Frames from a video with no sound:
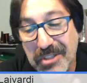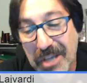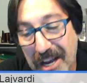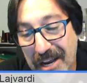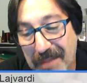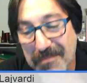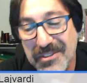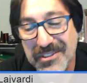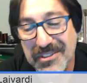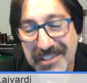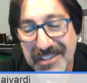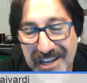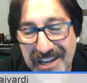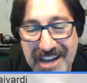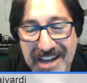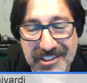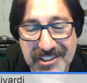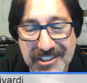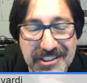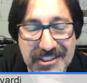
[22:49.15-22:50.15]
times
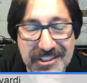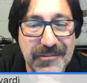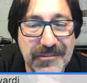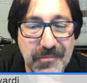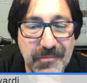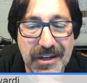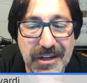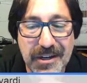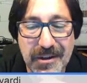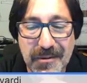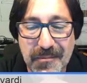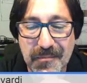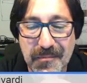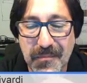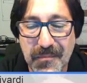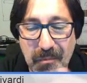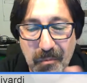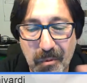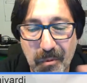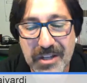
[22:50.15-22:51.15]
actually.
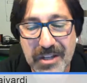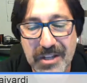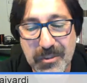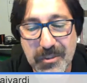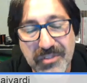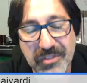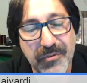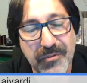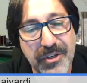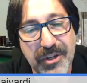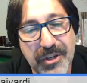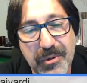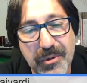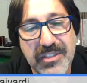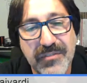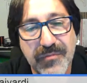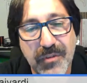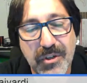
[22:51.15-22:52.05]
Once was for U.S.